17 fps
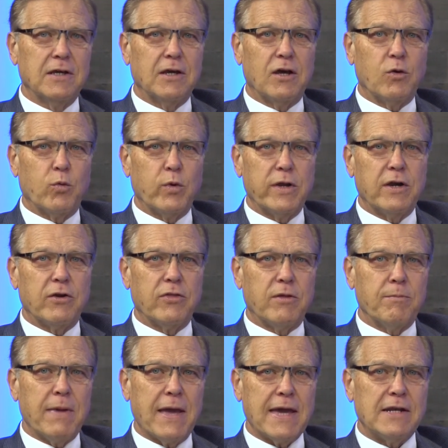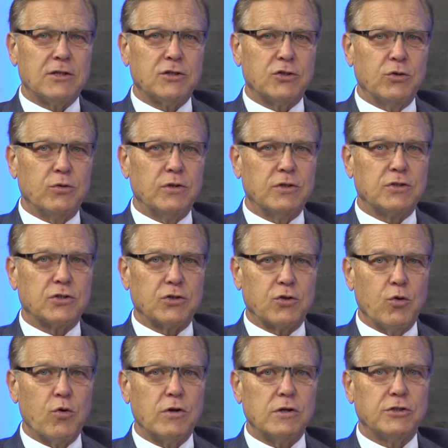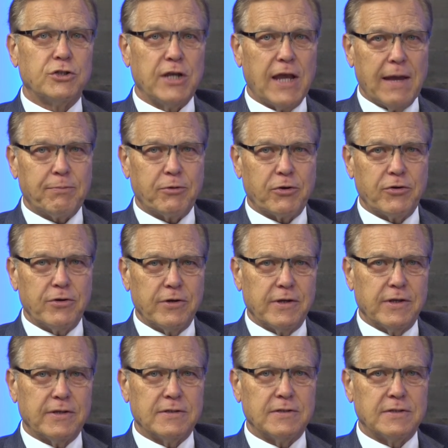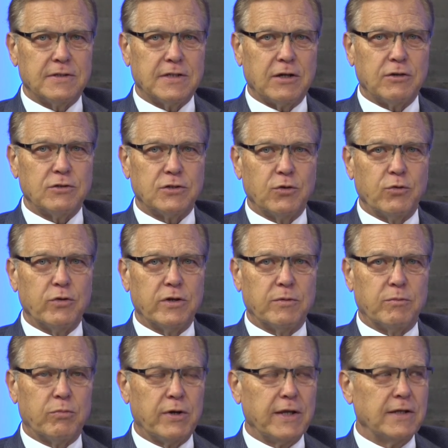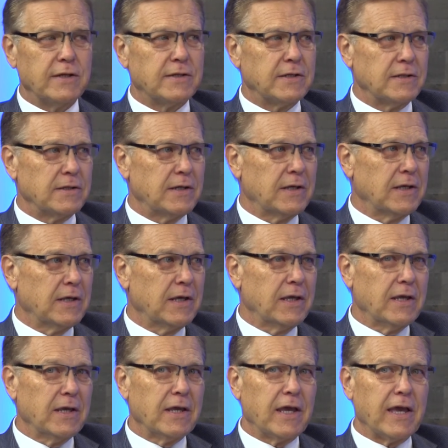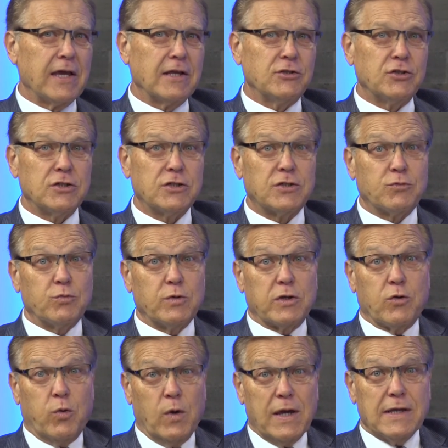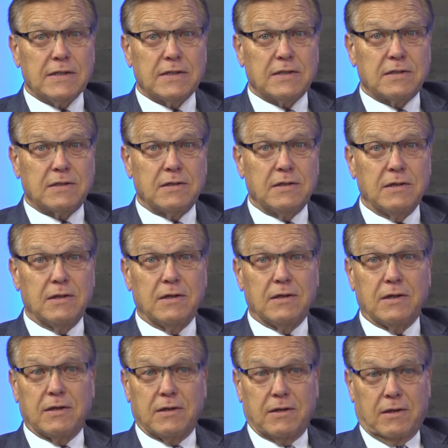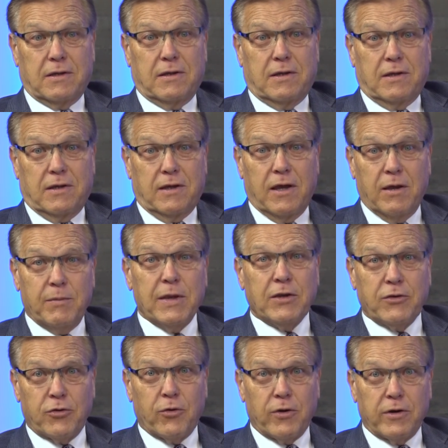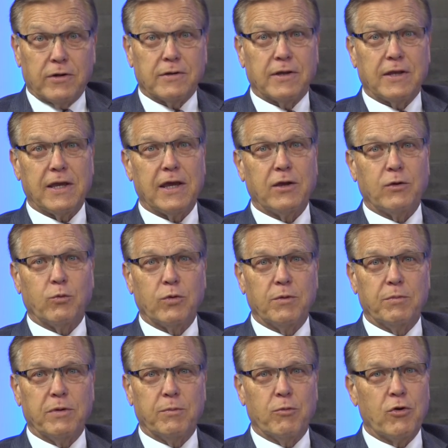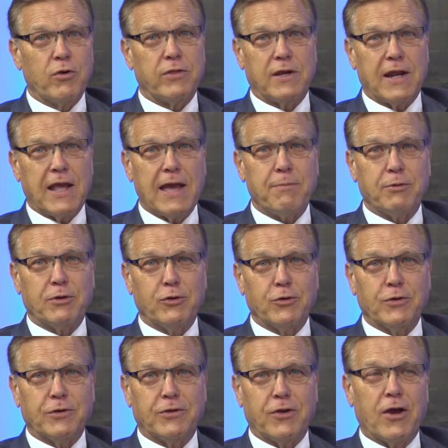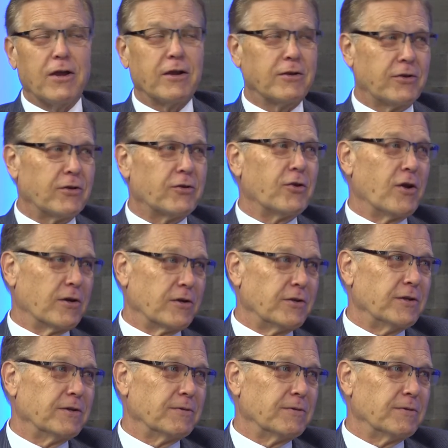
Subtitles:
We are the Minnesota SCORE chapter in Sarasota and Bradenton, and just request a mentor, and we'll be more than happy to talk to you.